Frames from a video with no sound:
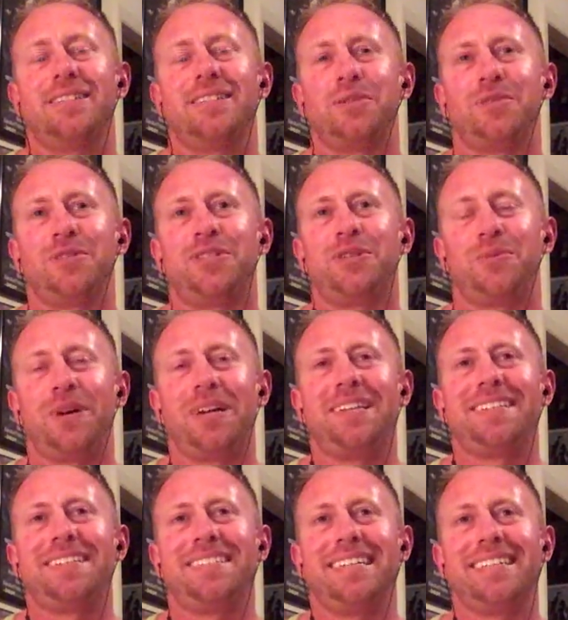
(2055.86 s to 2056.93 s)
This is what you're
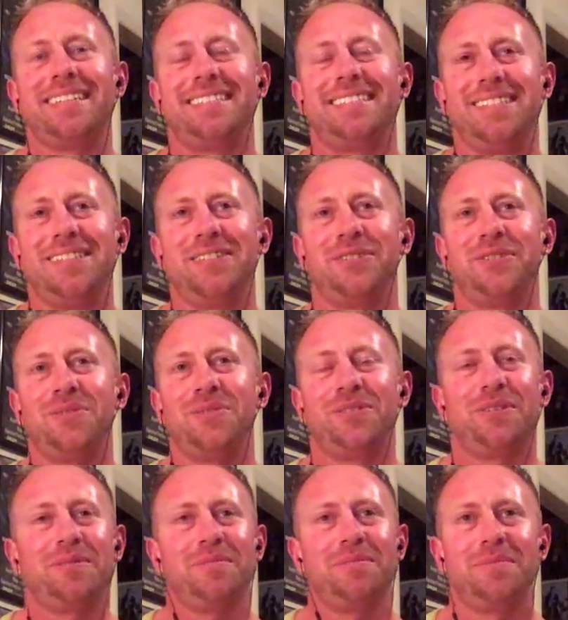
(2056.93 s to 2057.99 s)
waiting to see these
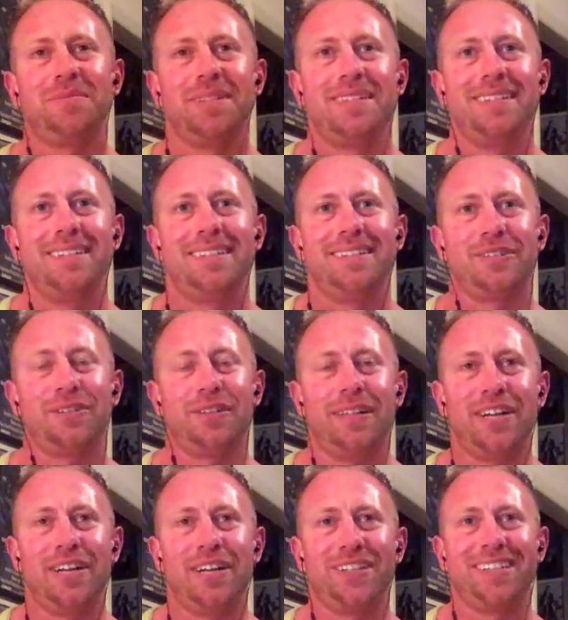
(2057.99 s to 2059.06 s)
two come
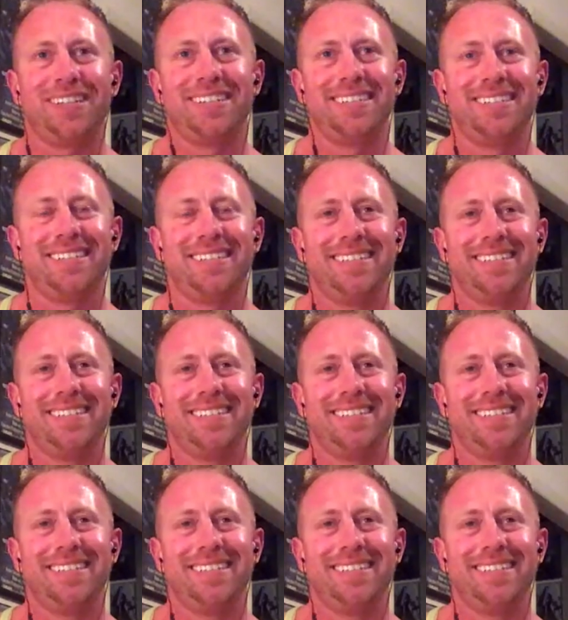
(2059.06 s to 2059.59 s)
clashing.